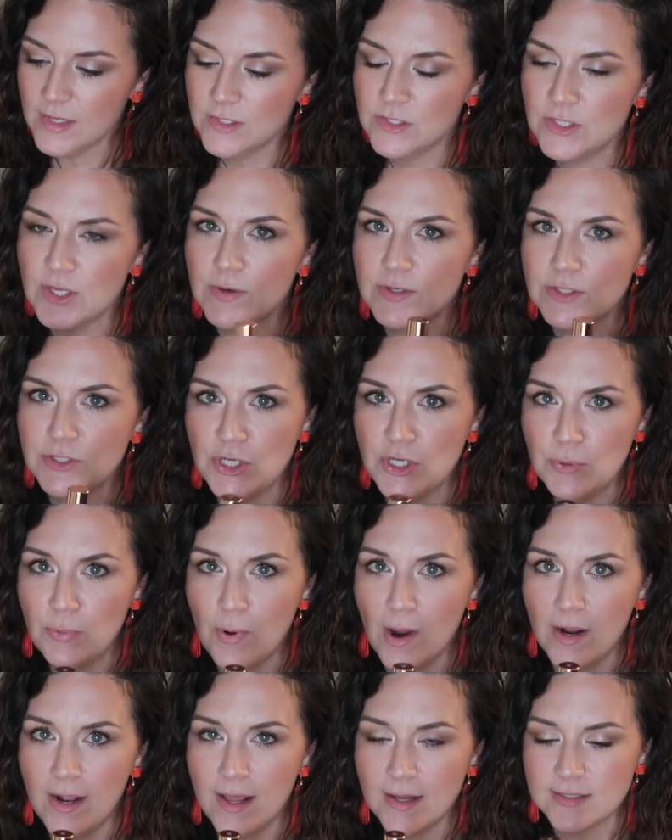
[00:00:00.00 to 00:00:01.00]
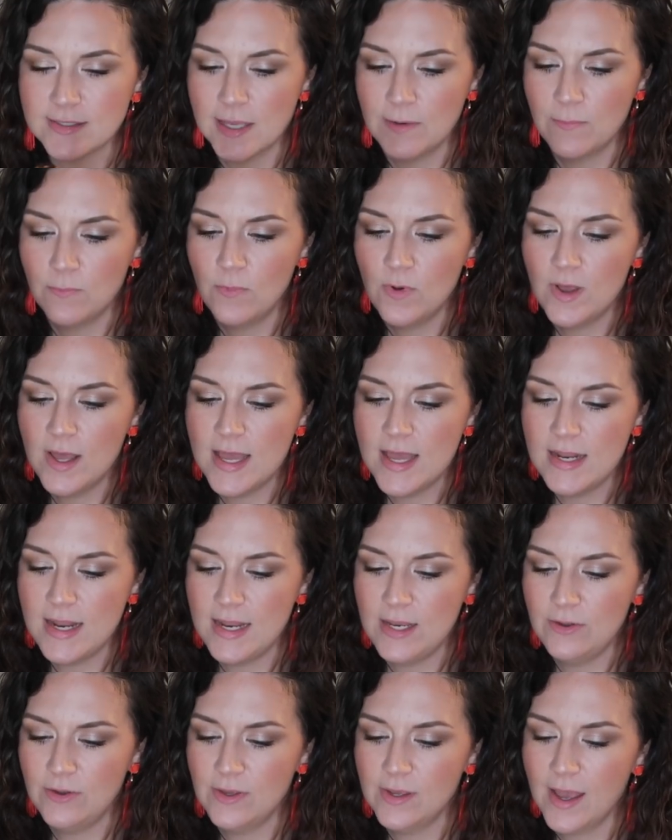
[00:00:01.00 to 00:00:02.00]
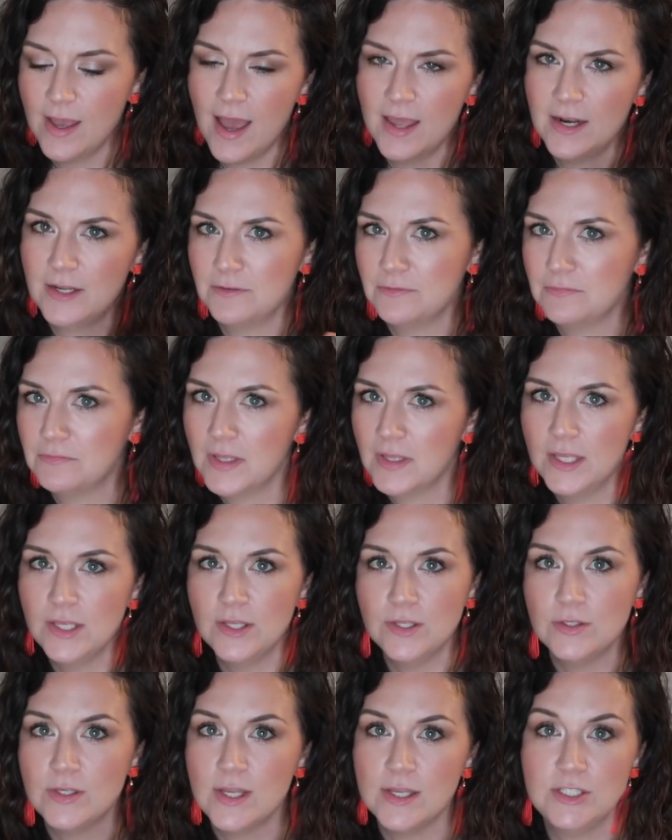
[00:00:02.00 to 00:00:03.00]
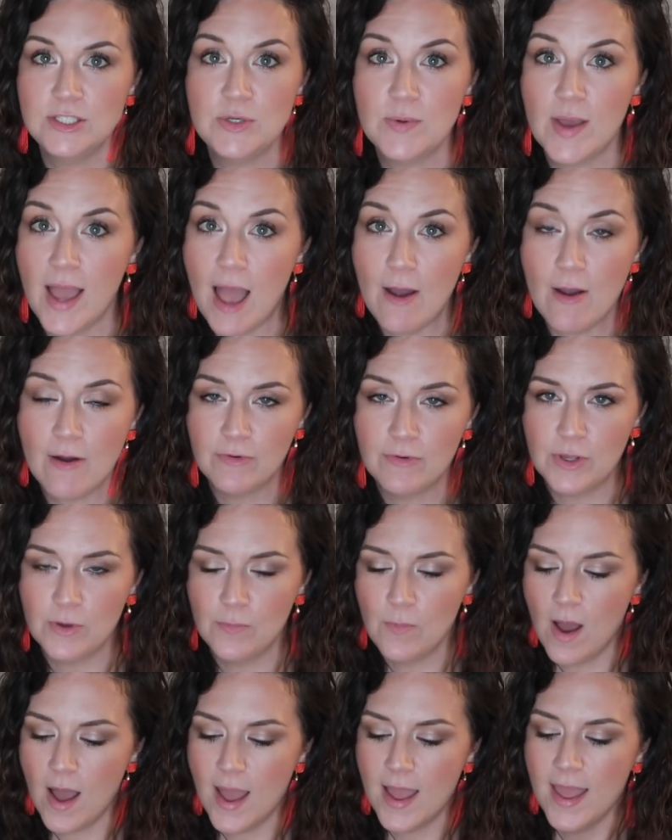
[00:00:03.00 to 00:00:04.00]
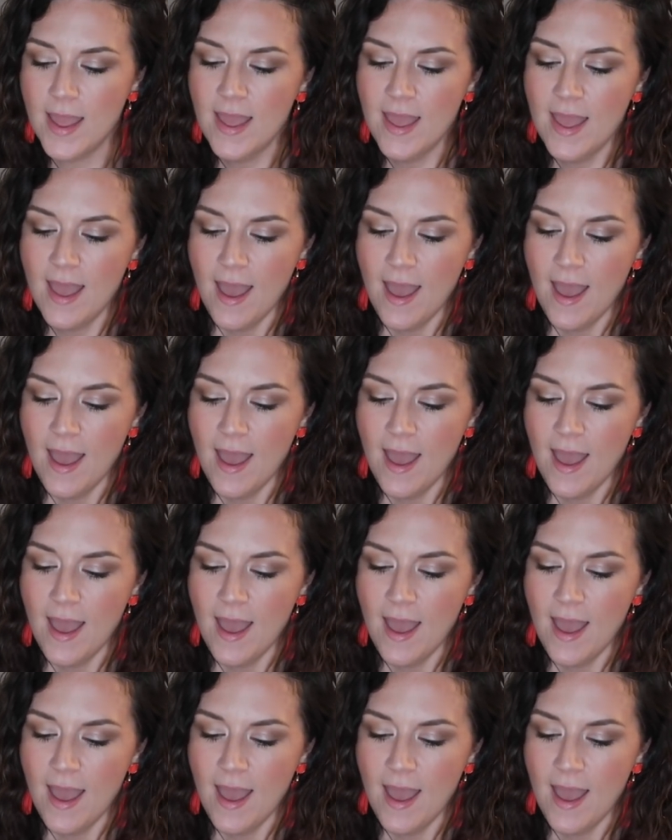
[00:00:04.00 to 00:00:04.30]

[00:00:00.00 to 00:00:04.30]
So it's 2 products in one, and you can kind of do it however you want.